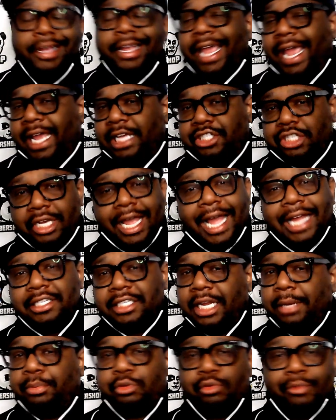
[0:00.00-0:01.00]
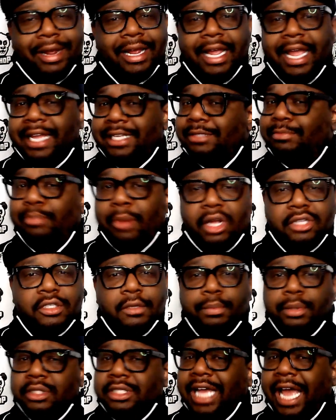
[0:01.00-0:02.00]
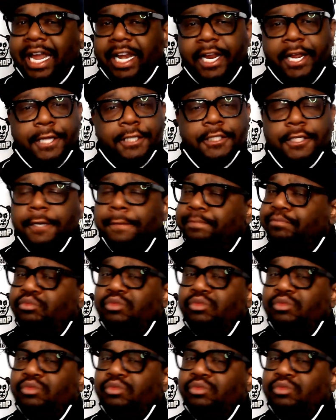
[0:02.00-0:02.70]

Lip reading: And you got deep threat and multiple tight ends.